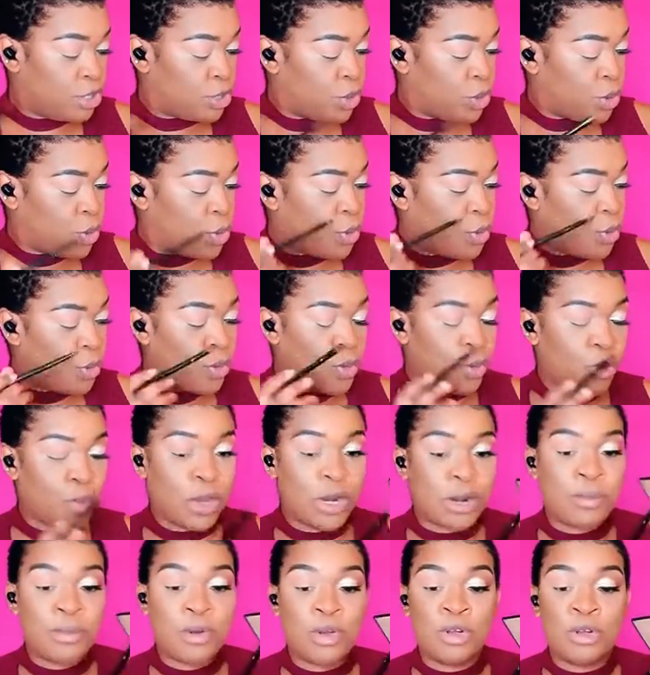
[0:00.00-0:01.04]
So
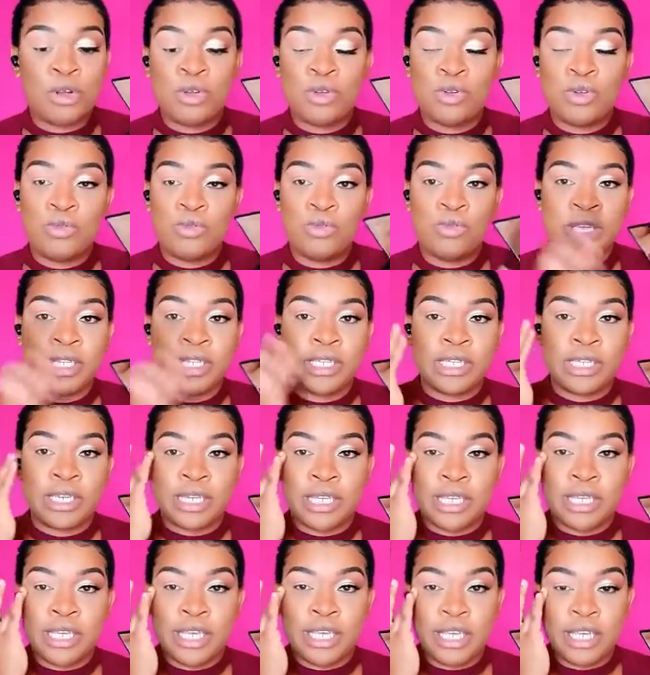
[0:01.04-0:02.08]
what I'm gonna do
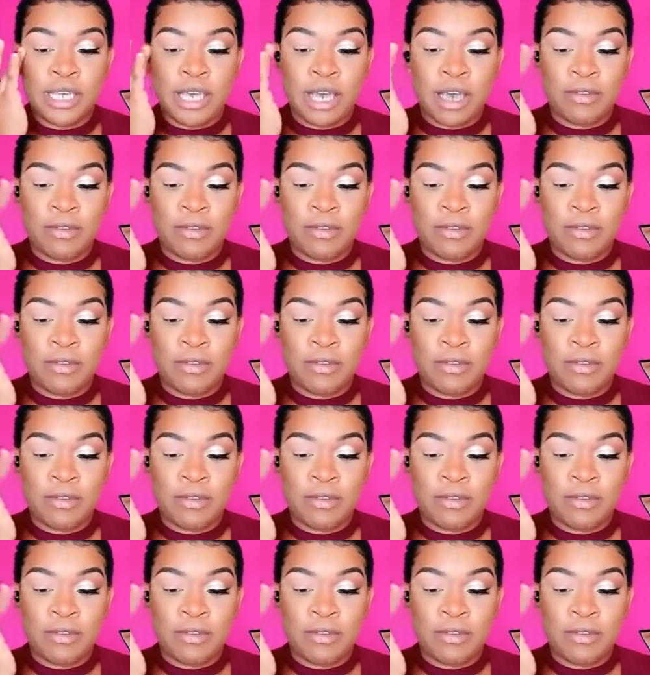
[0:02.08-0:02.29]
basically here,